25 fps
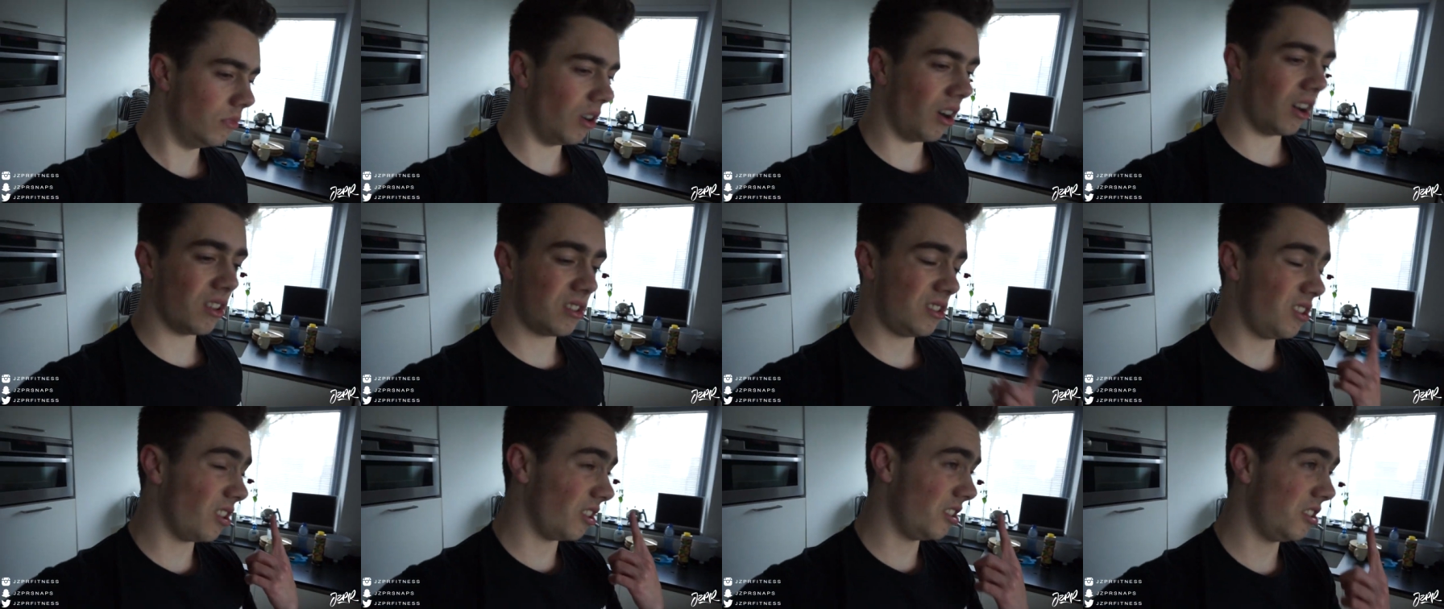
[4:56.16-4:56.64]
I
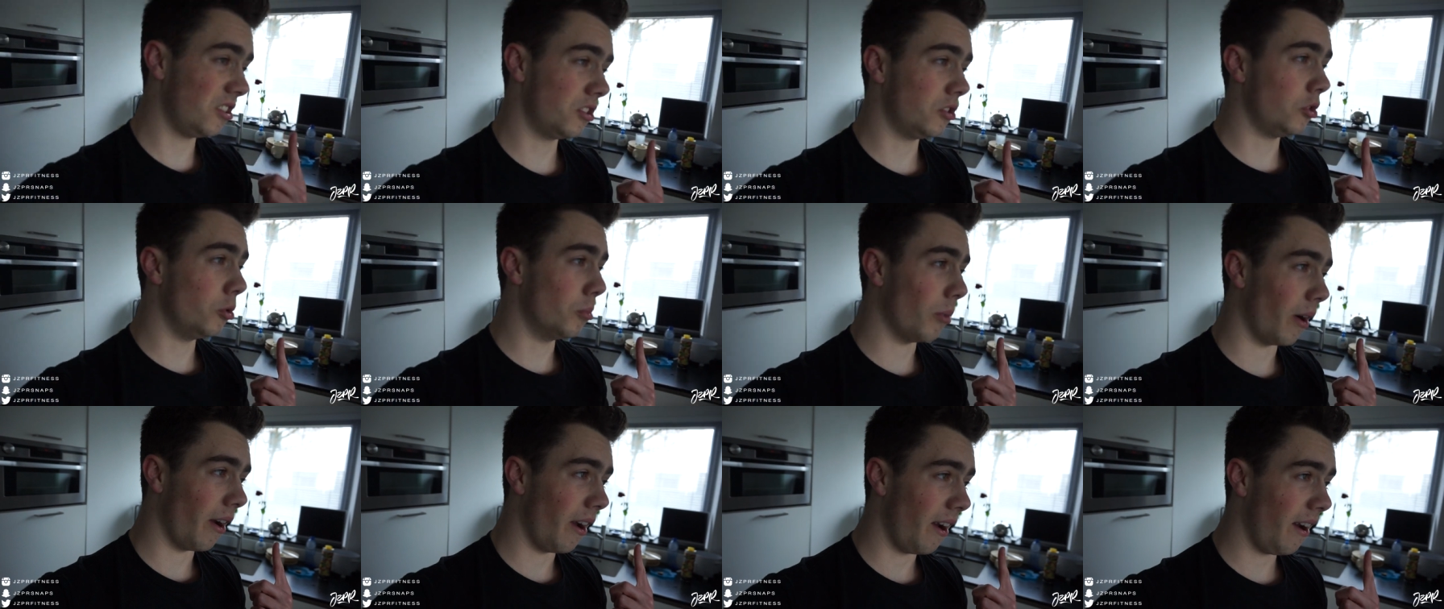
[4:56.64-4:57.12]
still need to
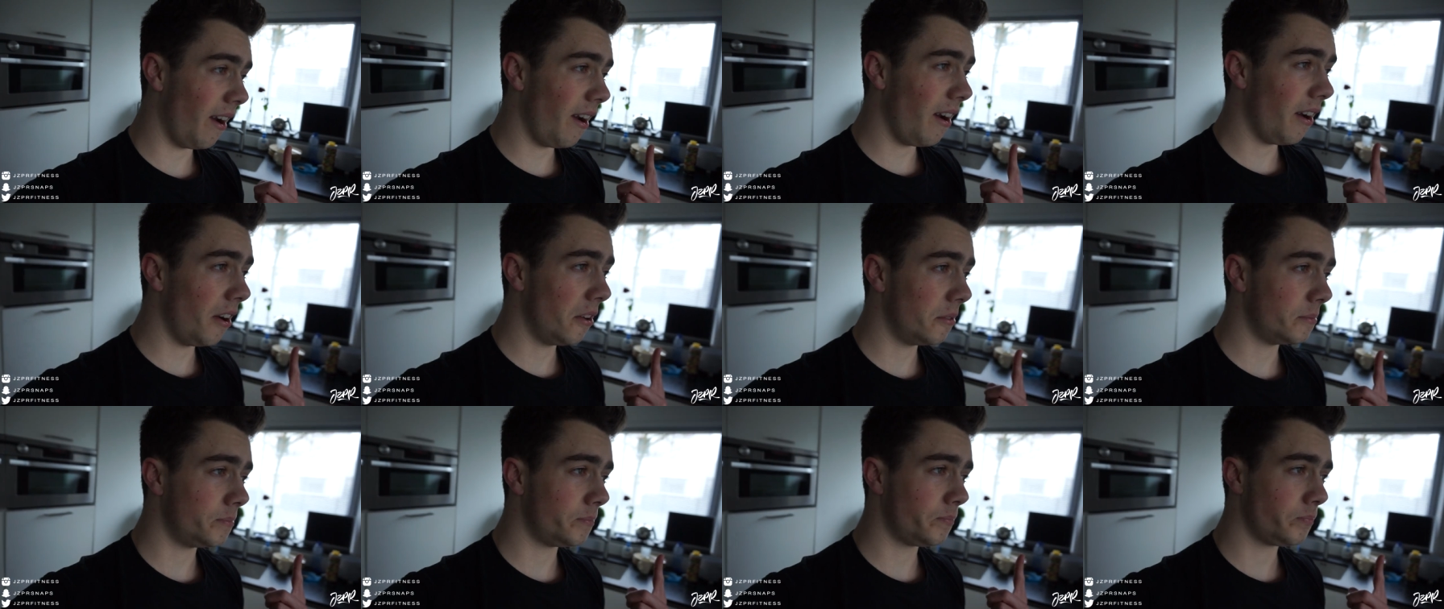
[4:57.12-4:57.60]
do my
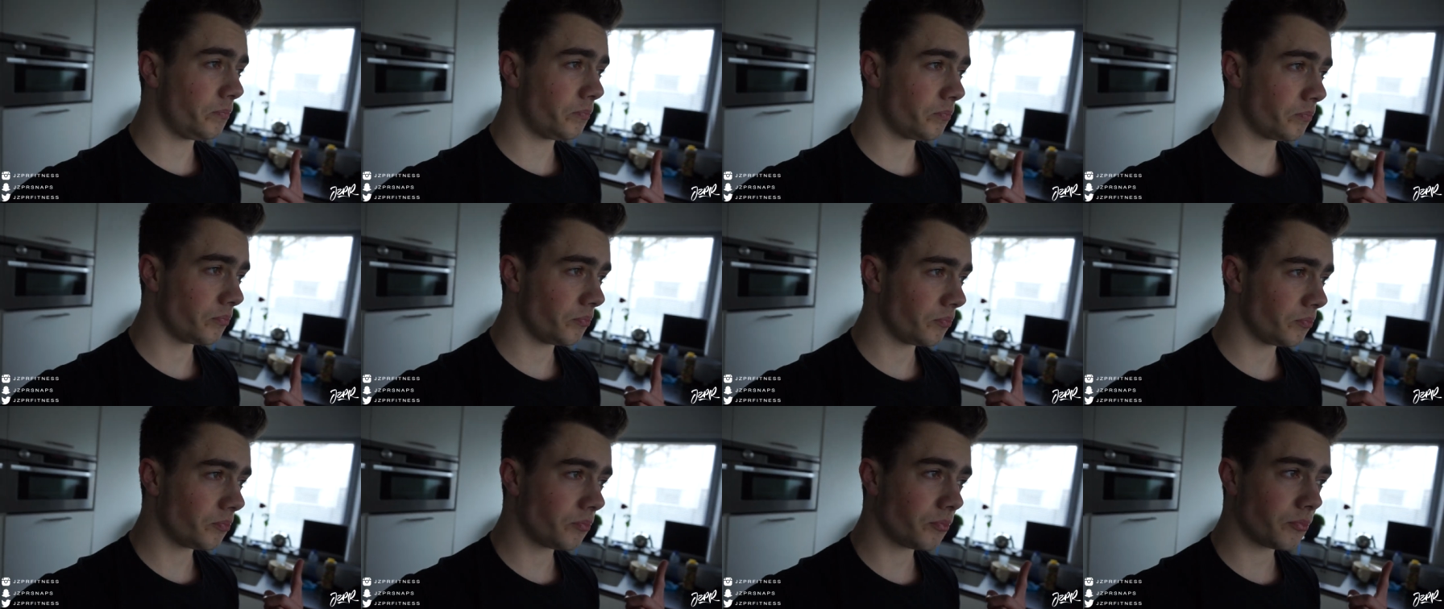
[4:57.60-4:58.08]
hair.
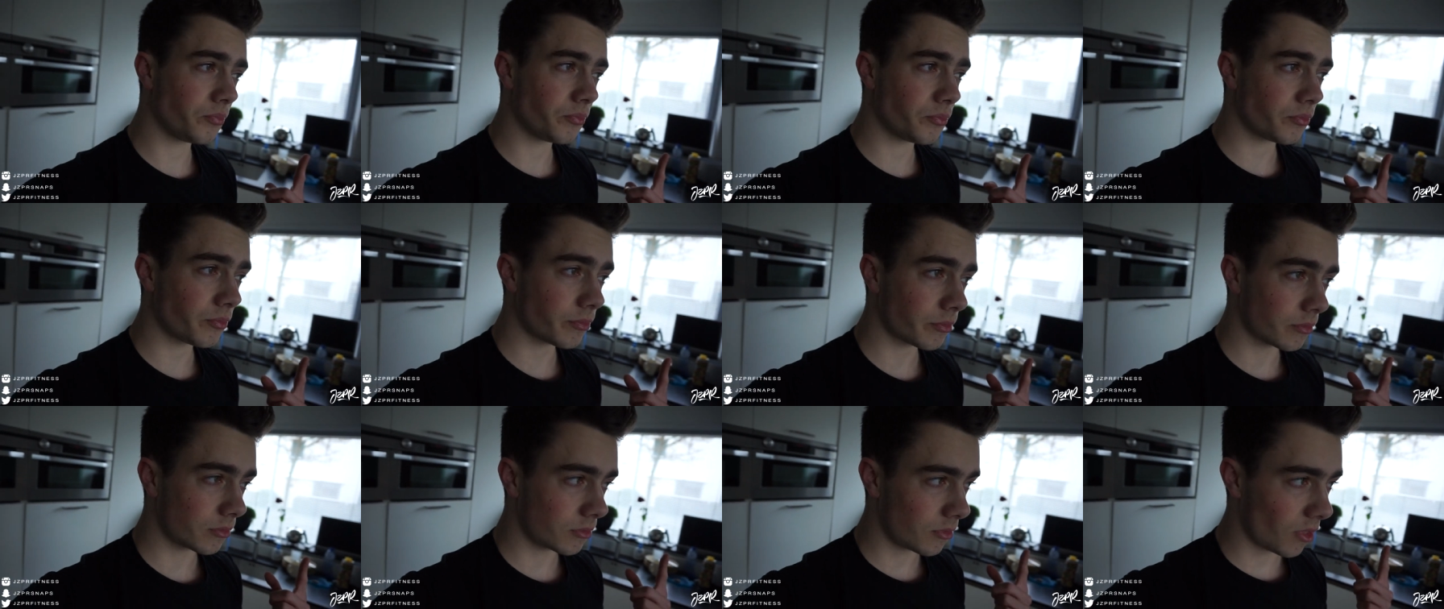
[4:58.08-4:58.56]

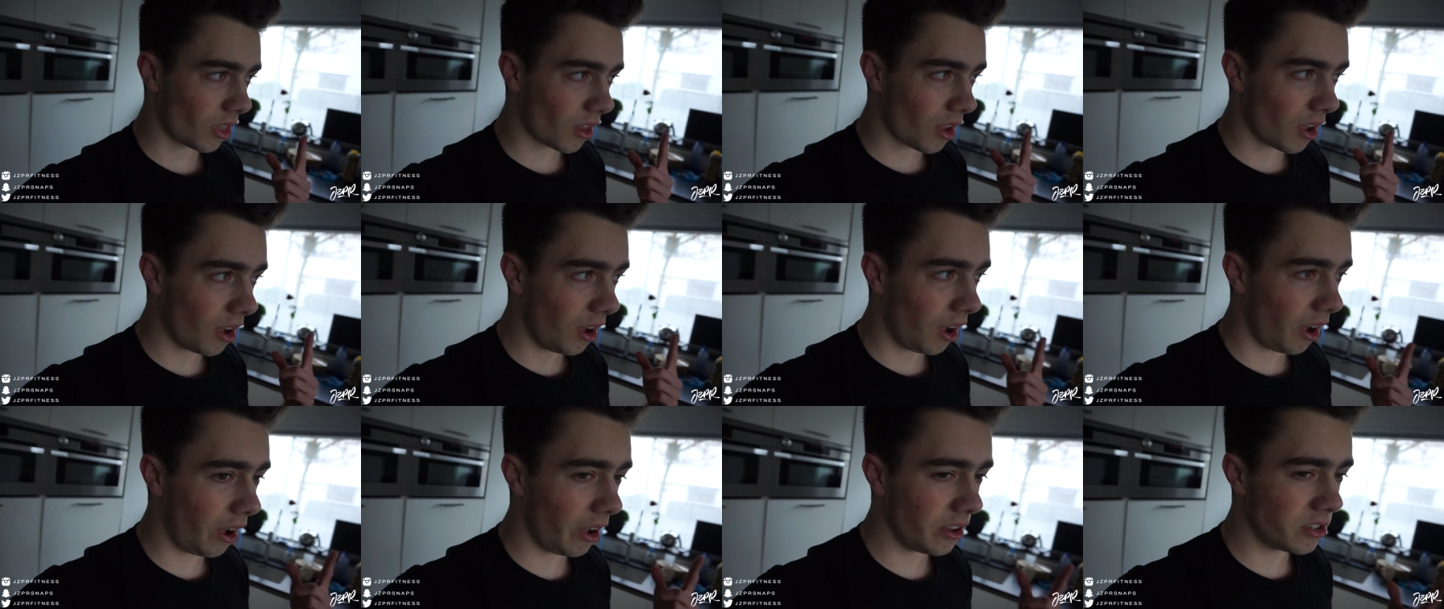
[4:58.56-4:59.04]

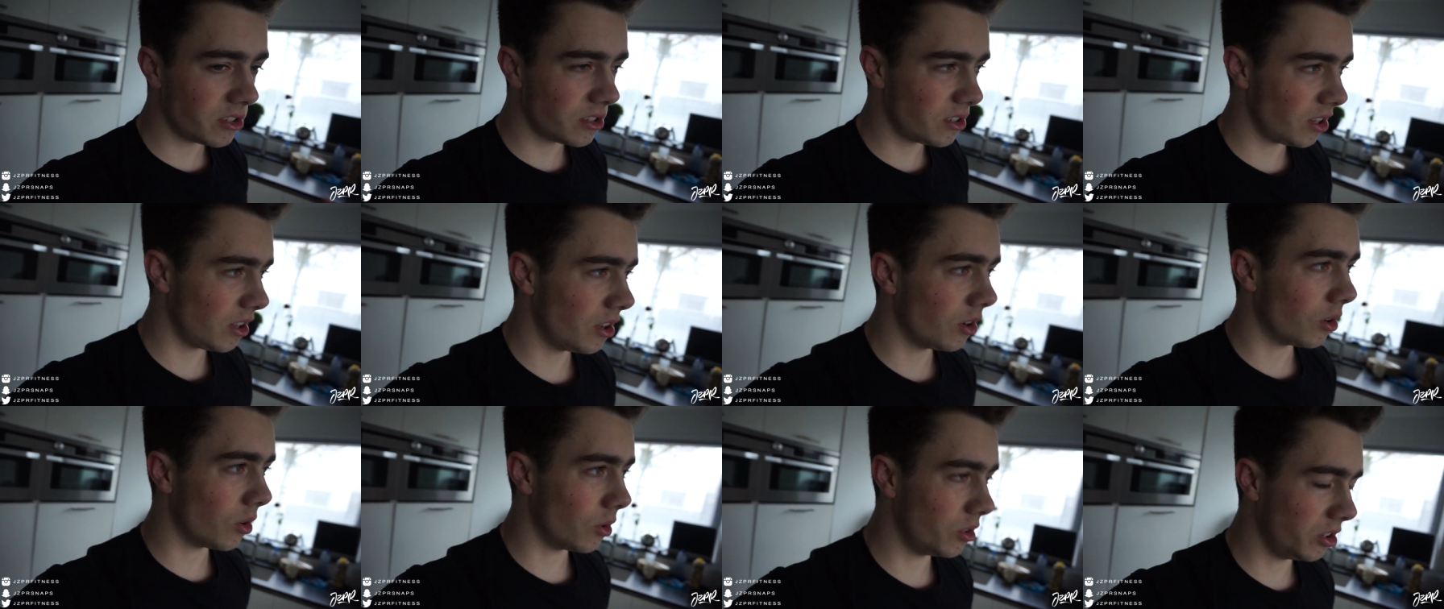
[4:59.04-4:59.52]
I
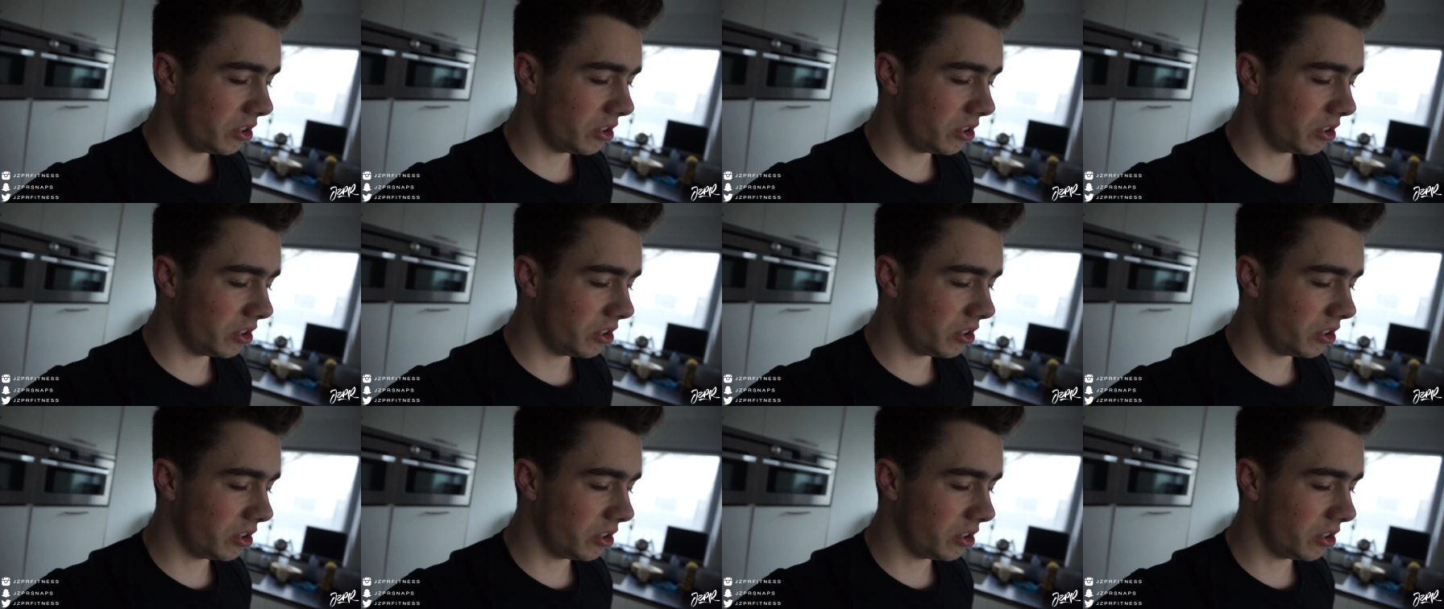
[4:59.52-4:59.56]
still